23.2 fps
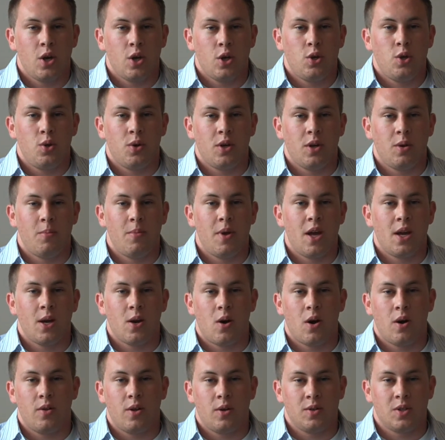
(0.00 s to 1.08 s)
You can make
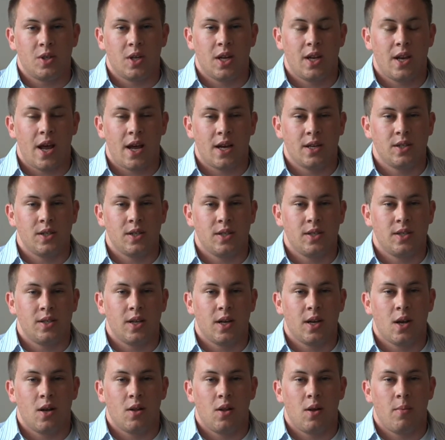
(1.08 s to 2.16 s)
all those connections
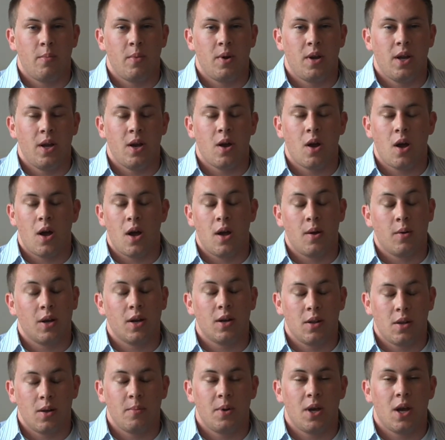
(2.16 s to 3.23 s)
that Columbia, uh,
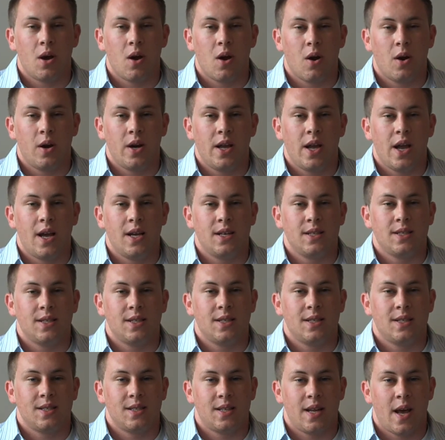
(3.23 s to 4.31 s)
Columbia already has
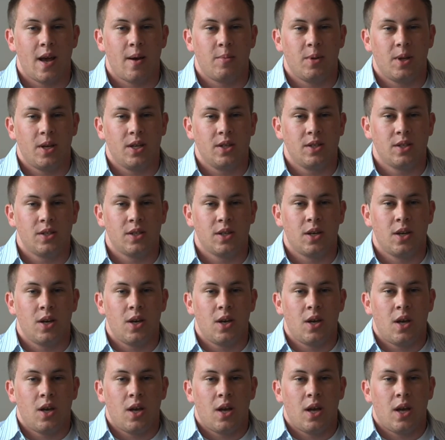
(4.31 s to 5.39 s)
established,
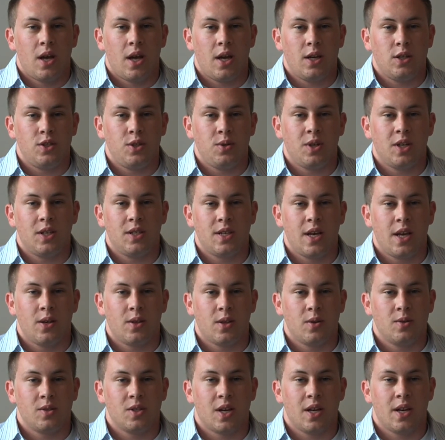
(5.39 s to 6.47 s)
and you can take
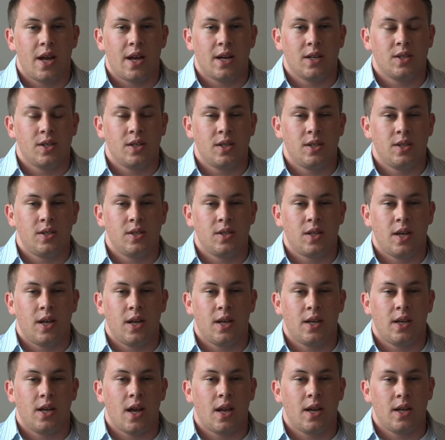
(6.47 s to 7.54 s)
those connections
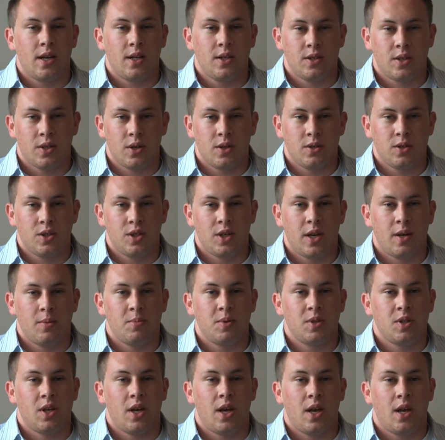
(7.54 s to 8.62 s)
and get
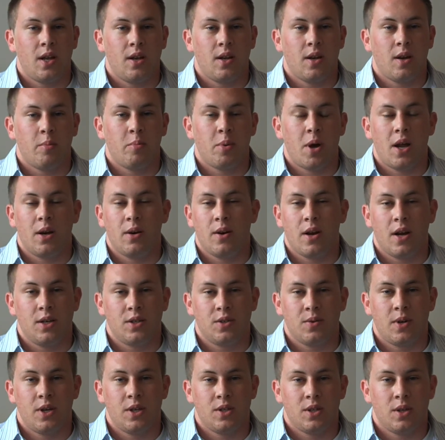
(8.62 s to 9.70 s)
internships and upon
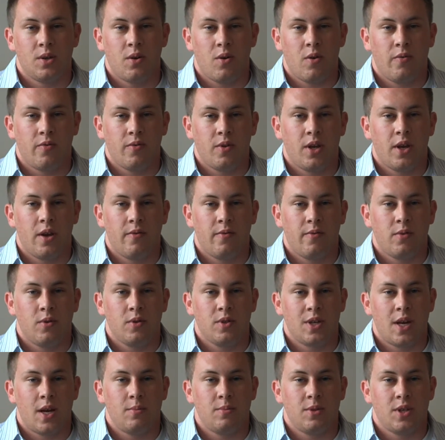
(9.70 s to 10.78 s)
graduation, hopefully, a
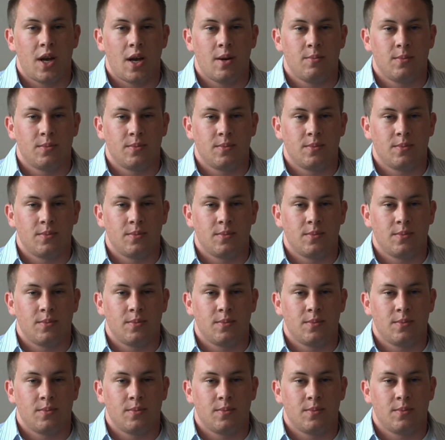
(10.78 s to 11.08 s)
full time job.